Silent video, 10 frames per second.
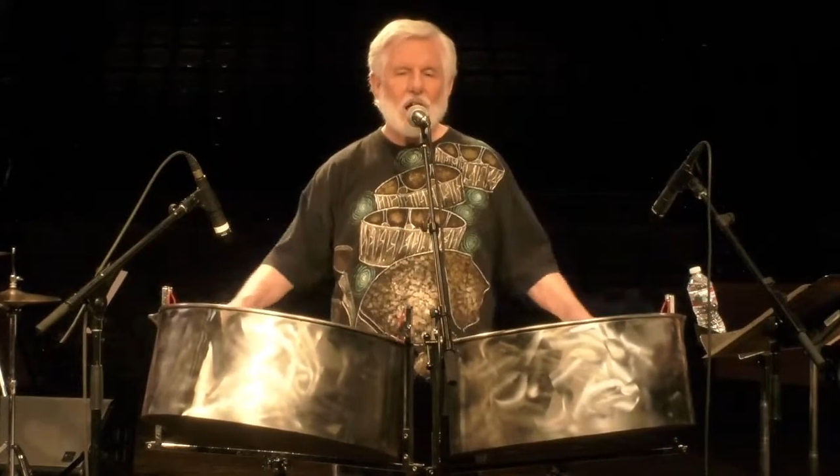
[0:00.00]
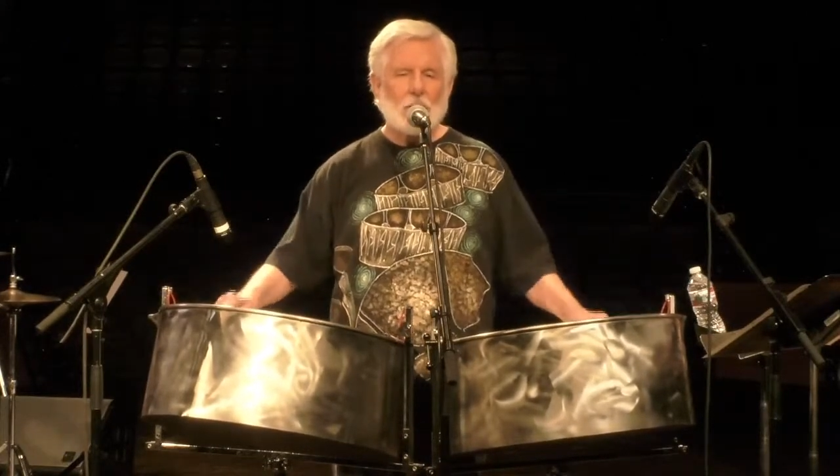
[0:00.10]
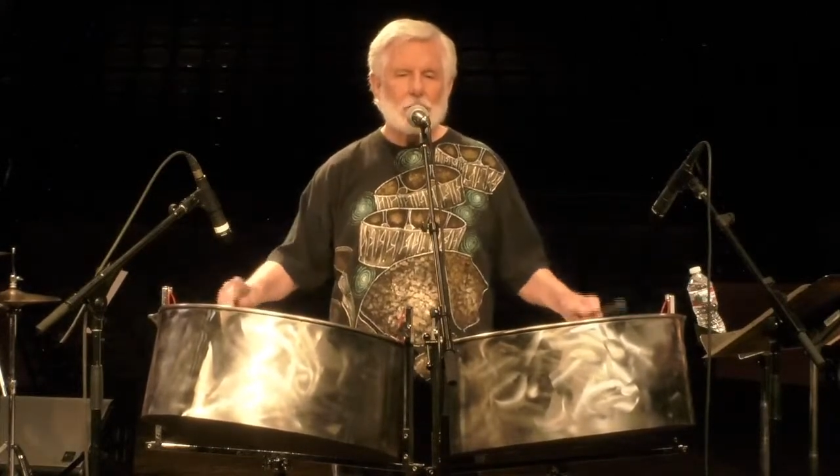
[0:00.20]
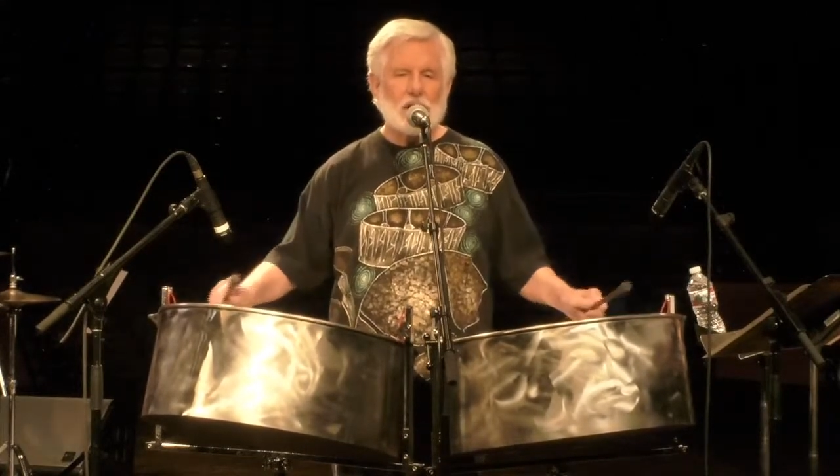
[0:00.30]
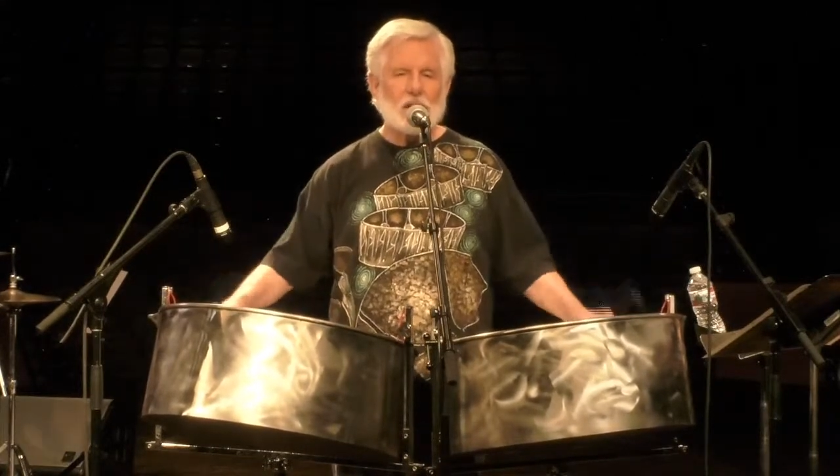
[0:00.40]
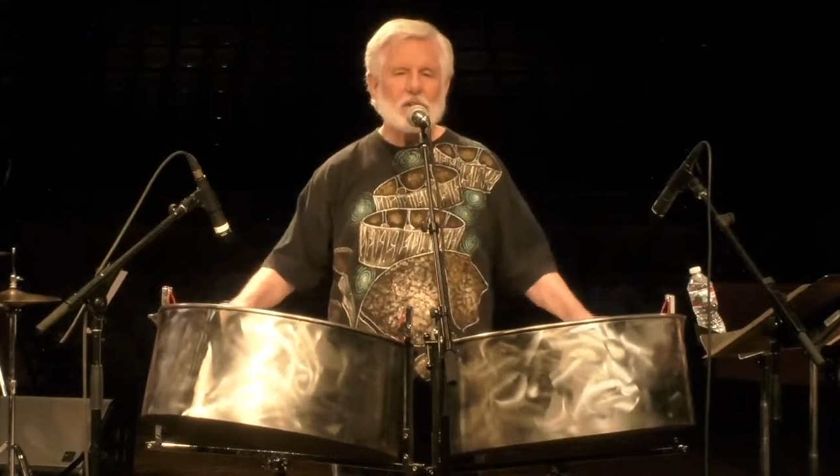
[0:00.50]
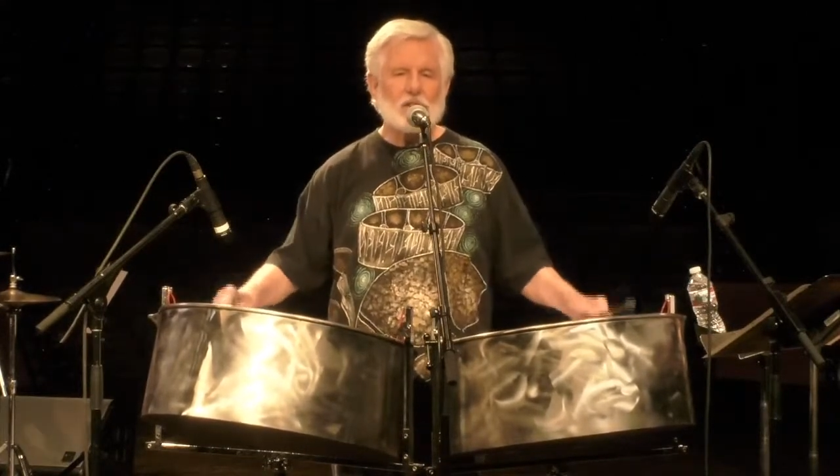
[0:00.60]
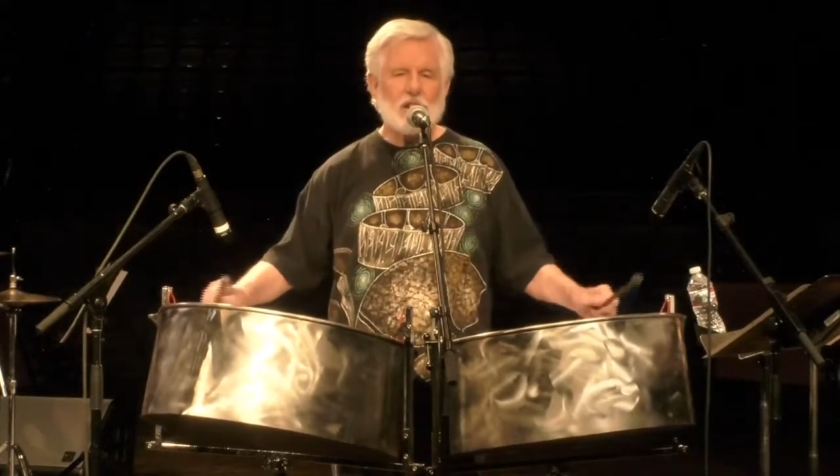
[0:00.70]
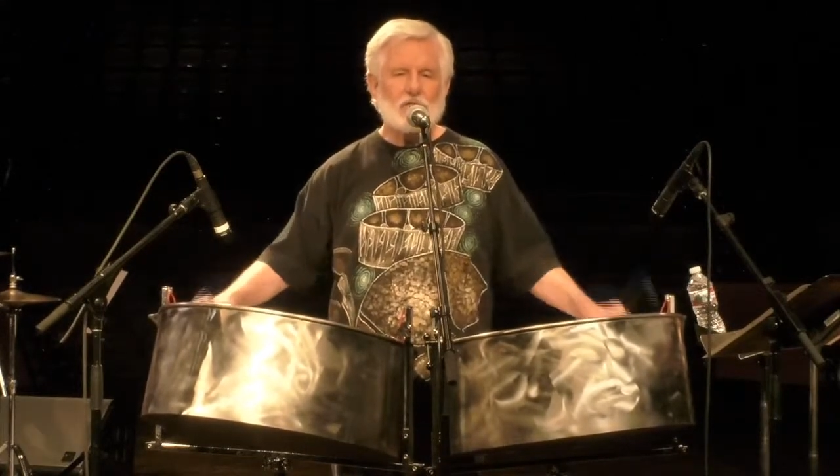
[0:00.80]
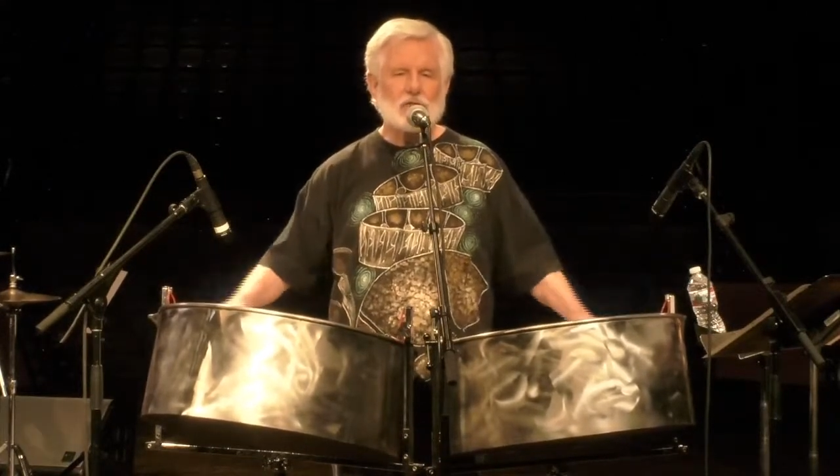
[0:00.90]
a piece
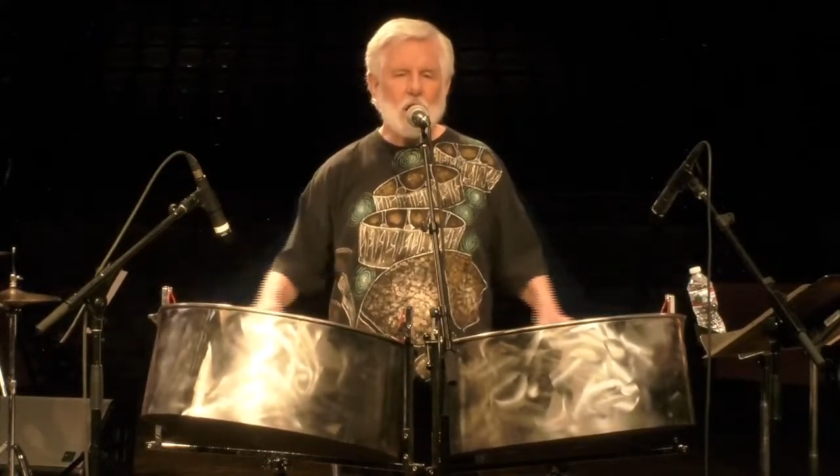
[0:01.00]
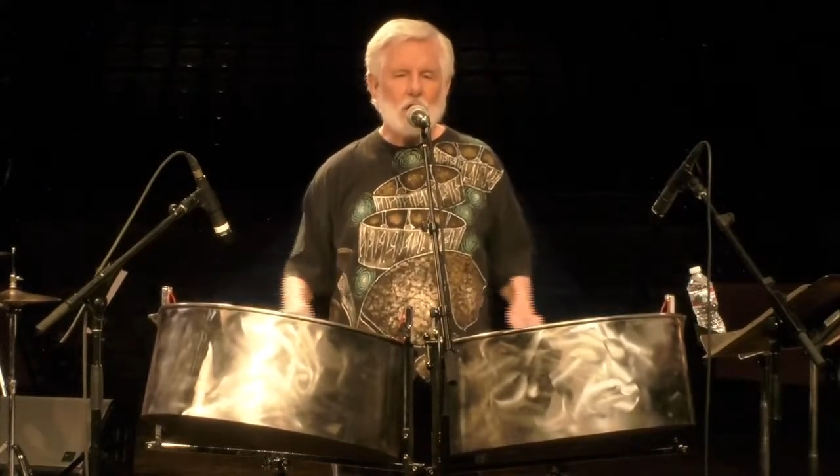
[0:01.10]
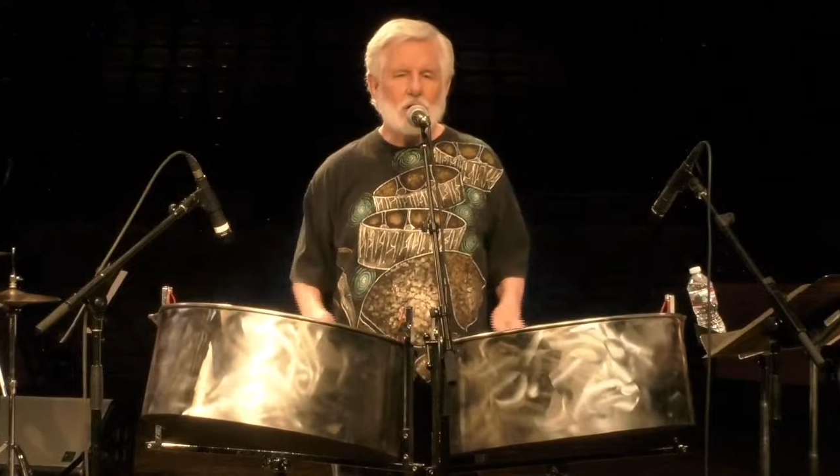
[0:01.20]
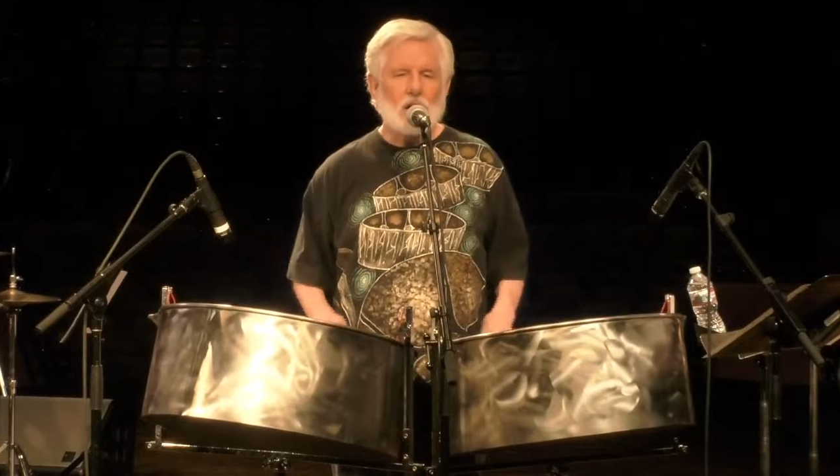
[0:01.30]
of junk